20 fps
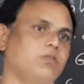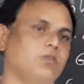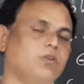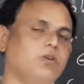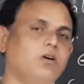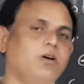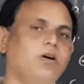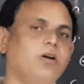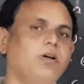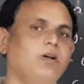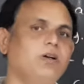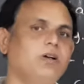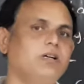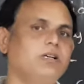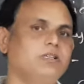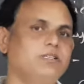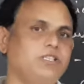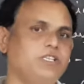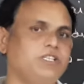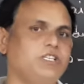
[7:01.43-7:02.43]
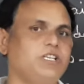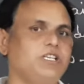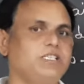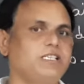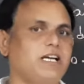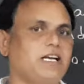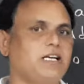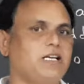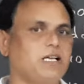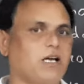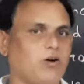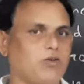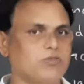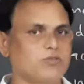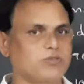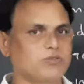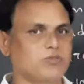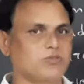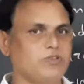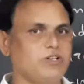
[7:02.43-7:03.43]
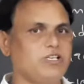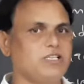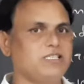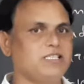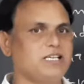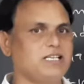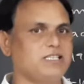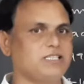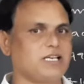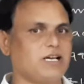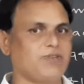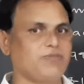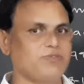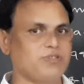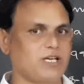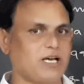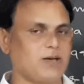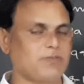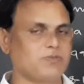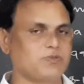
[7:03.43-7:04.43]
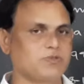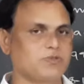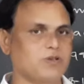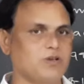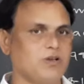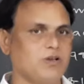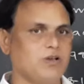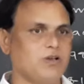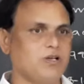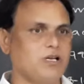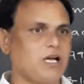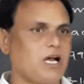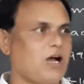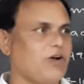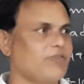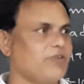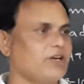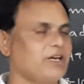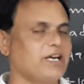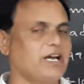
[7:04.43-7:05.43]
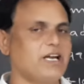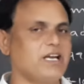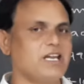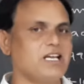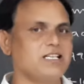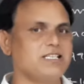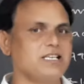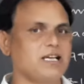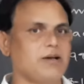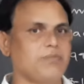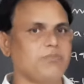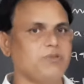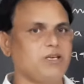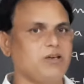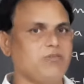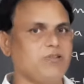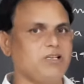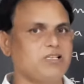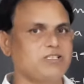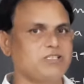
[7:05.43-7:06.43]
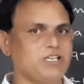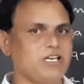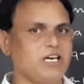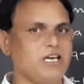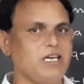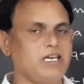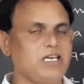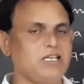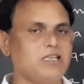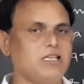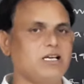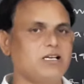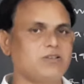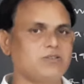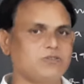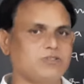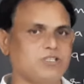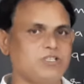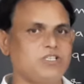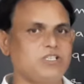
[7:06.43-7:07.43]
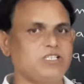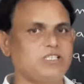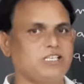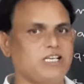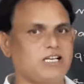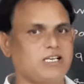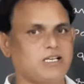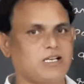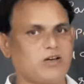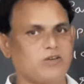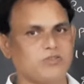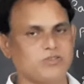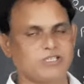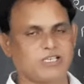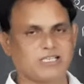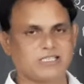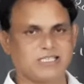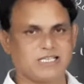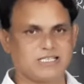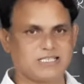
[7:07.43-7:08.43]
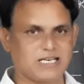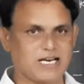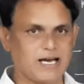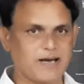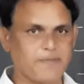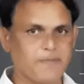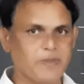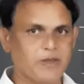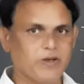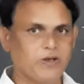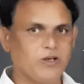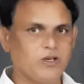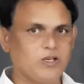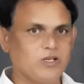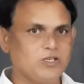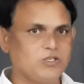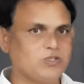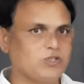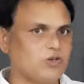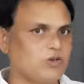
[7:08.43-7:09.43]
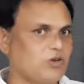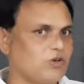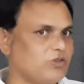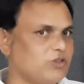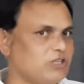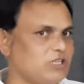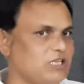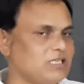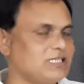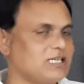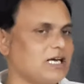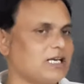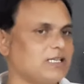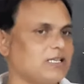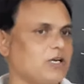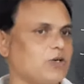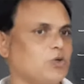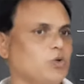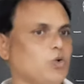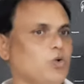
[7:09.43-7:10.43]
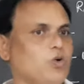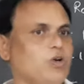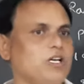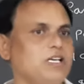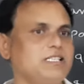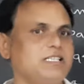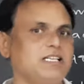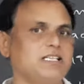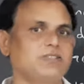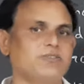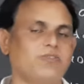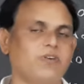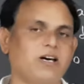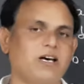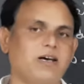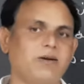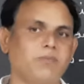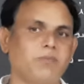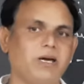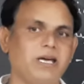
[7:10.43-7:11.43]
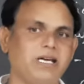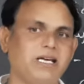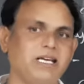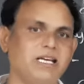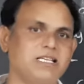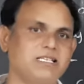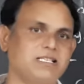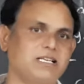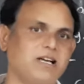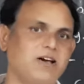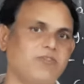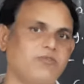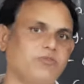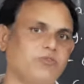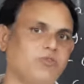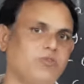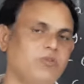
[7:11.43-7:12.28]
to cities and towns in search of jobs. After getting job, they will stay in the cities and towns, etc. So these are the two reasons for migration of